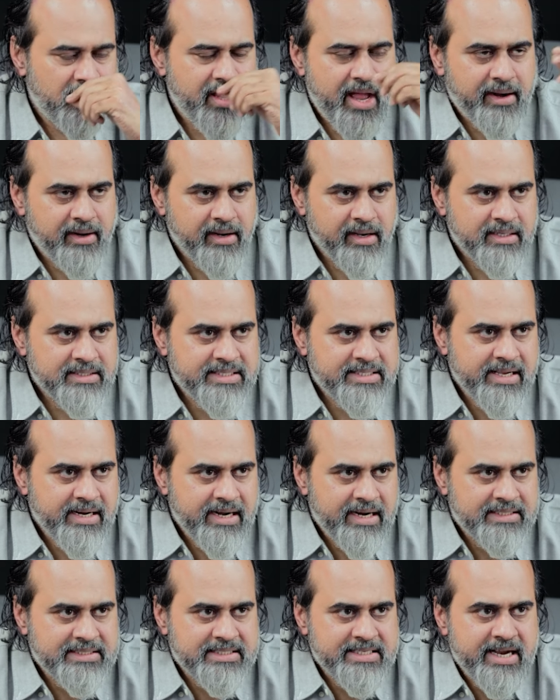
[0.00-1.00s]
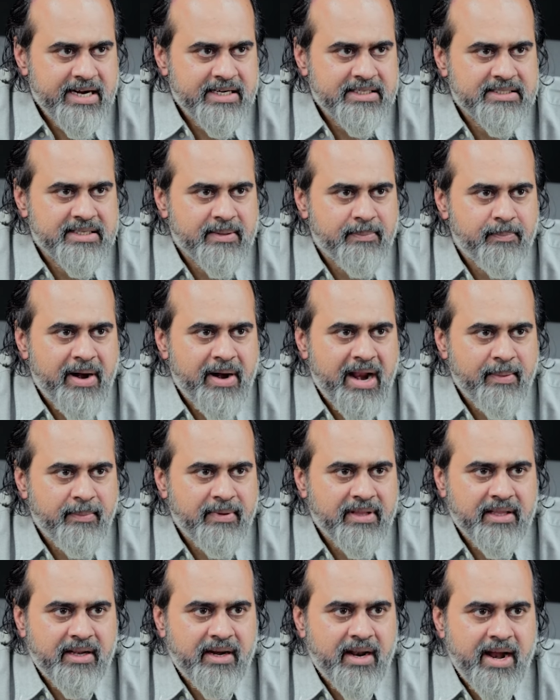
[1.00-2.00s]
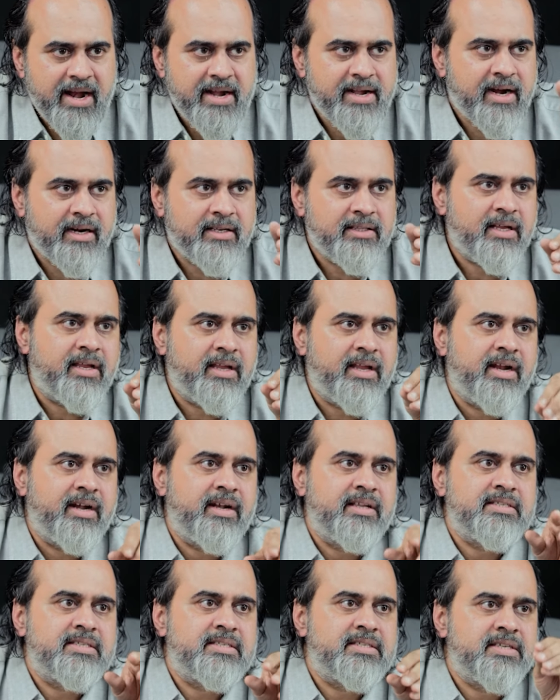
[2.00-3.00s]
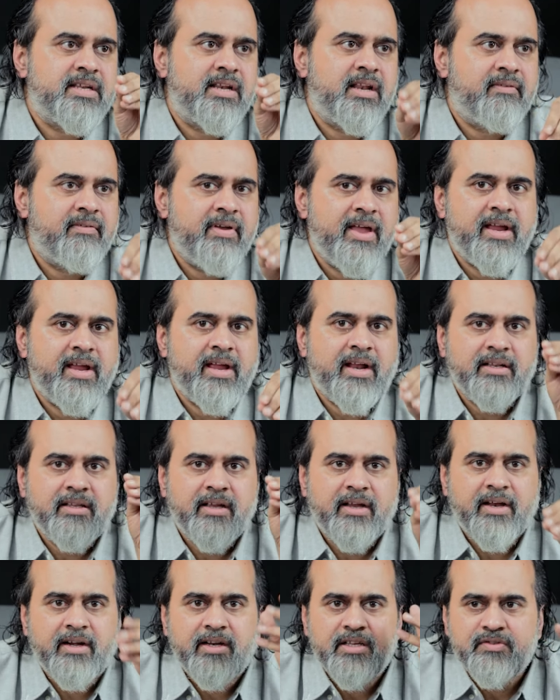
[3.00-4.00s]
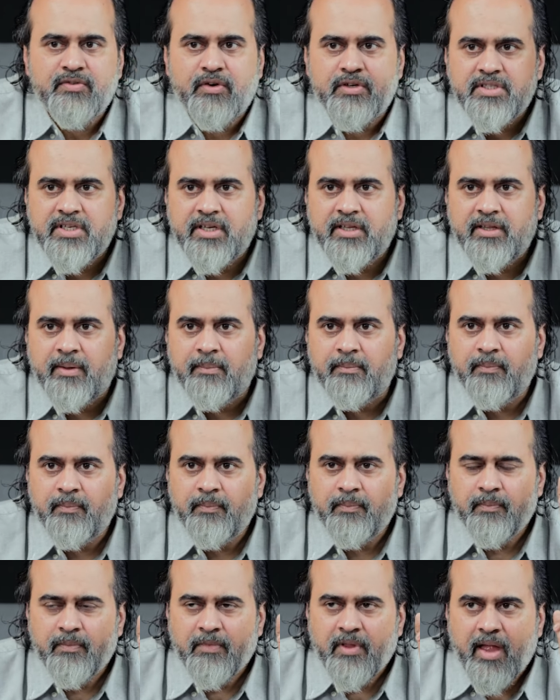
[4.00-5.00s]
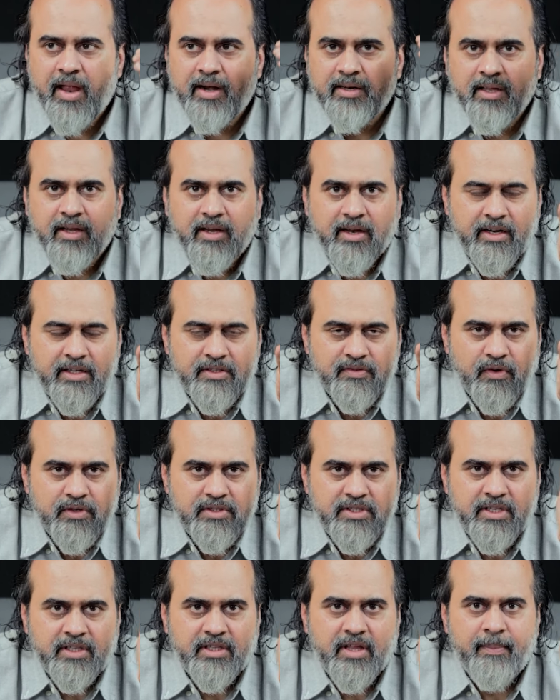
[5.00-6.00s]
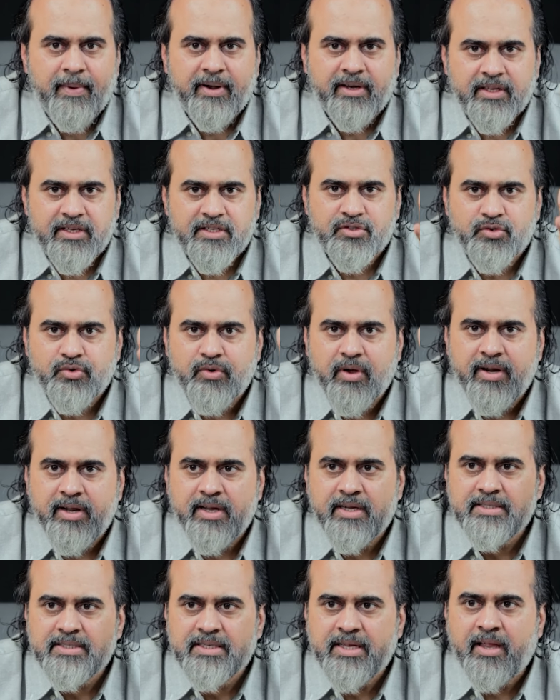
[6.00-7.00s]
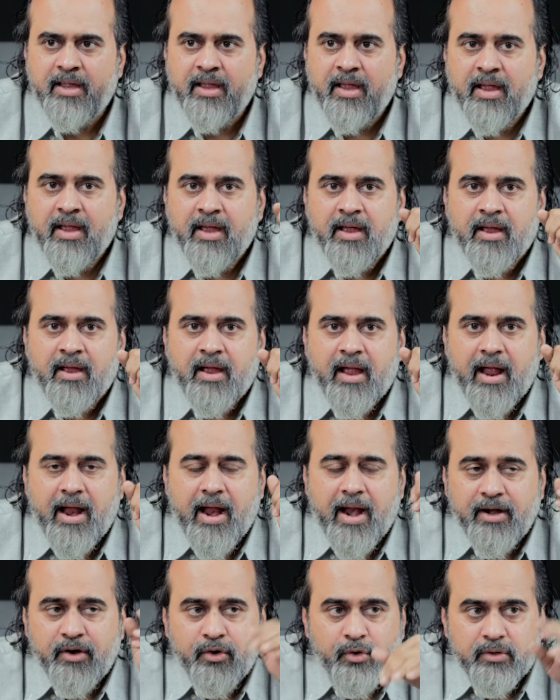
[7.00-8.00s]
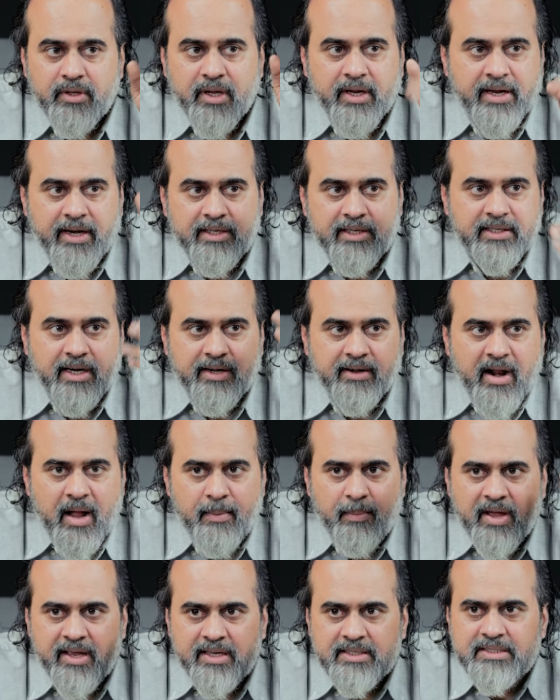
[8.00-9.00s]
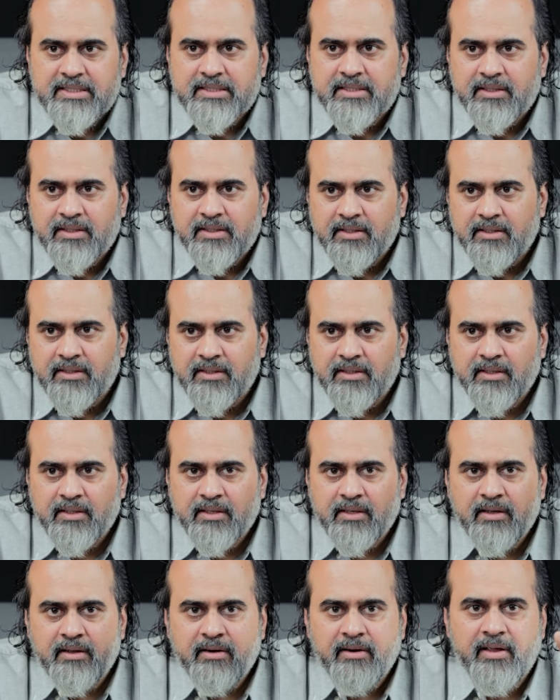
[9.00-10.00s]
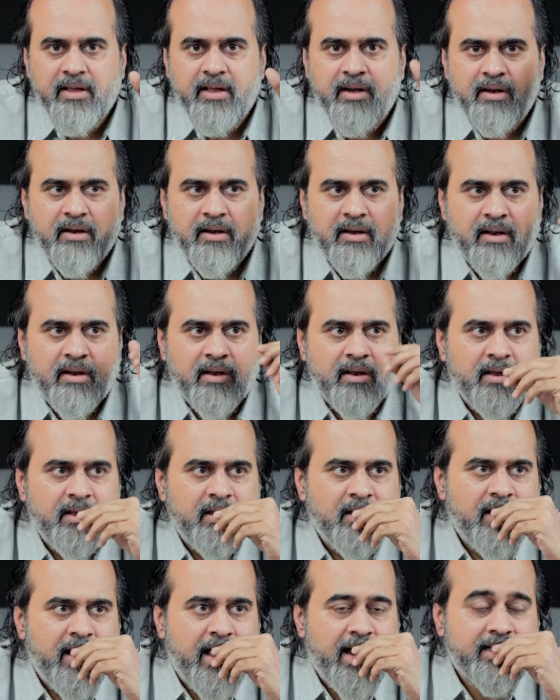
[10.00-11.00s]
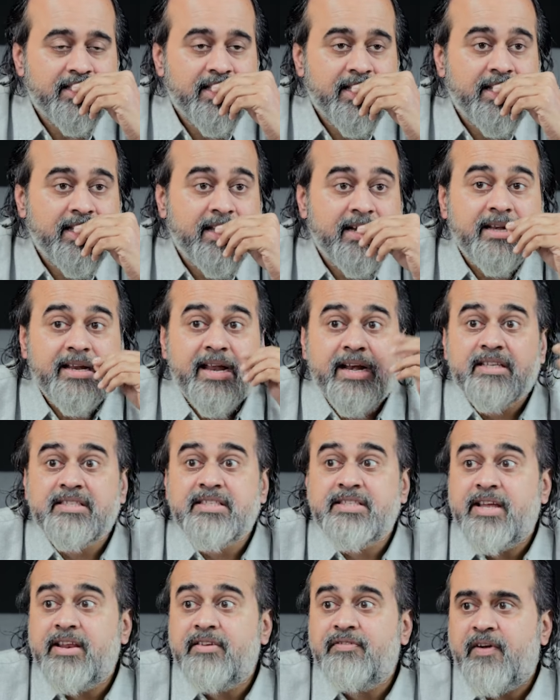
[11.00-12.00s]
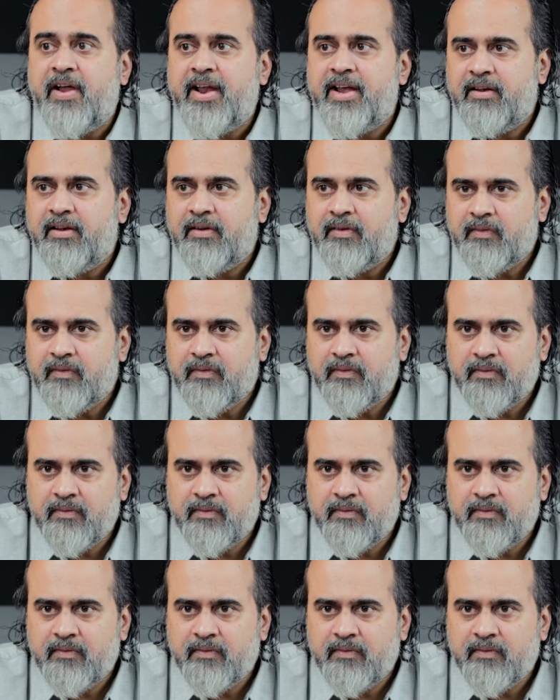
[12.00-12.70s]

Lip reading: They are rehearsing, let's say, at some prime in the night, and the kid is still awake and the kid is watching them. And the kid is watching them and these two are rehearsing. And to the kid, the drama is real. And the kid gets terrified.